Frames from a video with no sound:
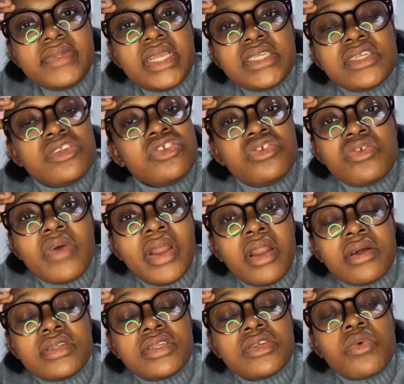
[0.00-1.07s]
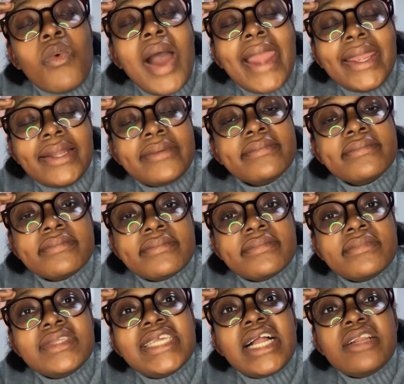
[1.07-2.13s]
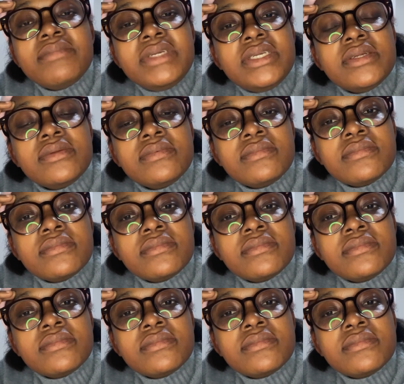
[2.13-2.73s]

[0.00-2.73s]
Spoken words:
Since you know a lot, why? Tell me.